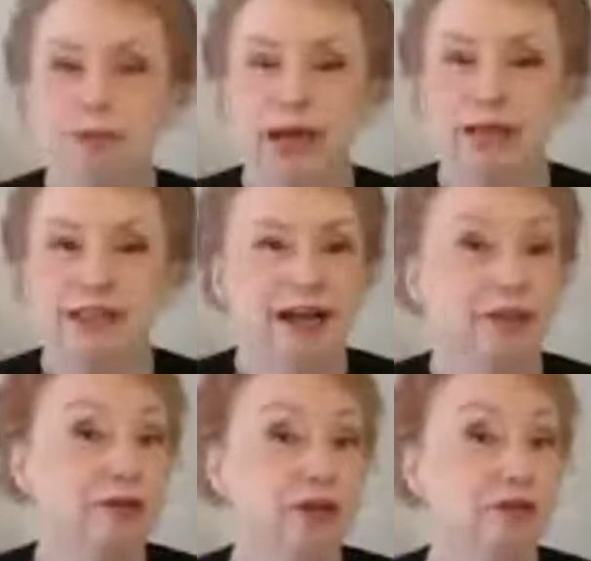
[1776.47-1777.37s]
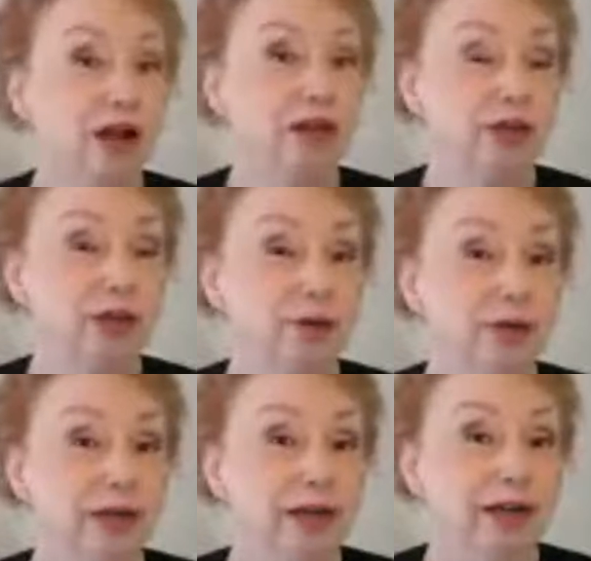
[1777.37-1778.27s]
can you others to follow you
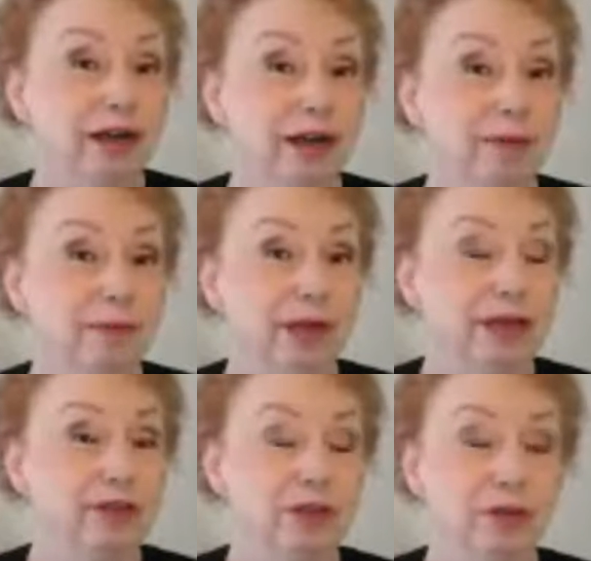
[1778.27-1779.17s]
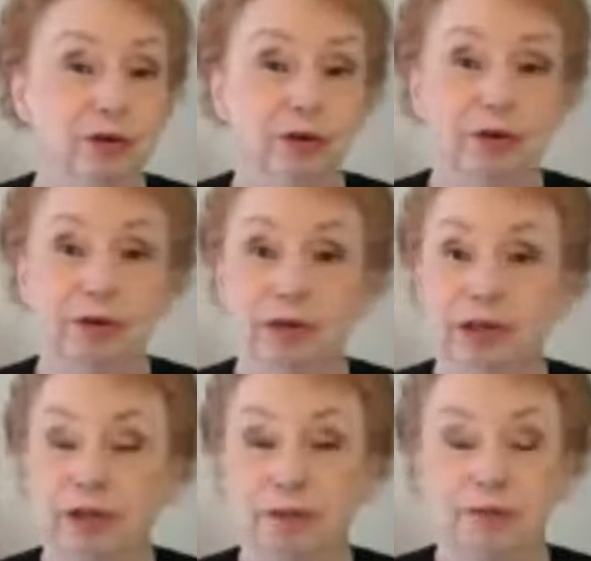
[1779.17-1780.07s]
as you're
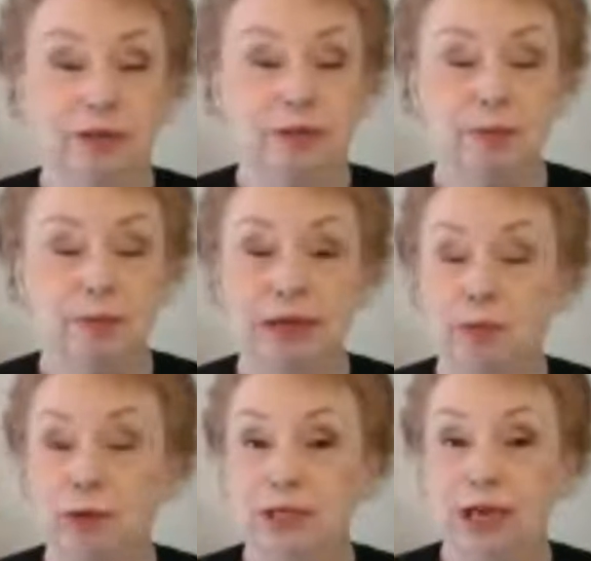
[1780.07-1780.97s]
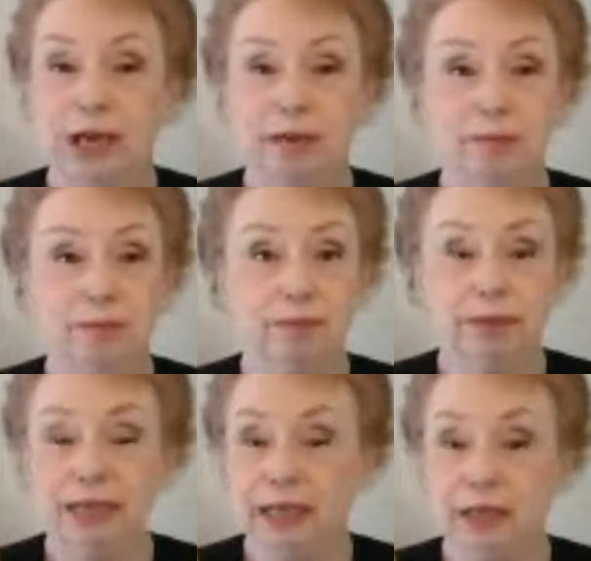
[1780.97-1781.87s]
spending more time being
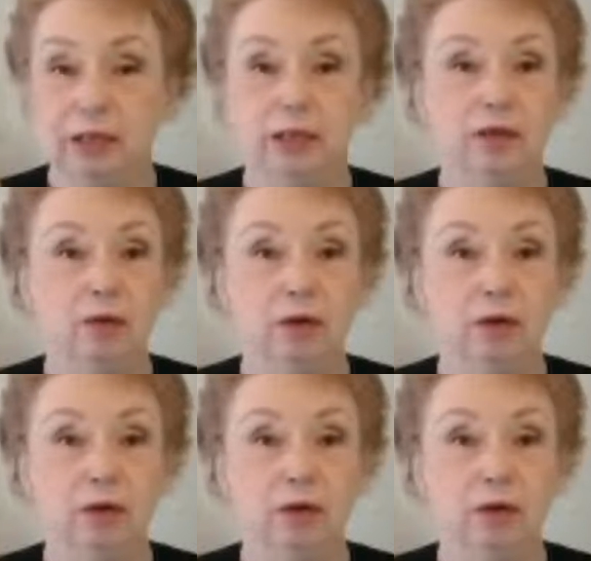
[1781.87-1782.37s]
ill or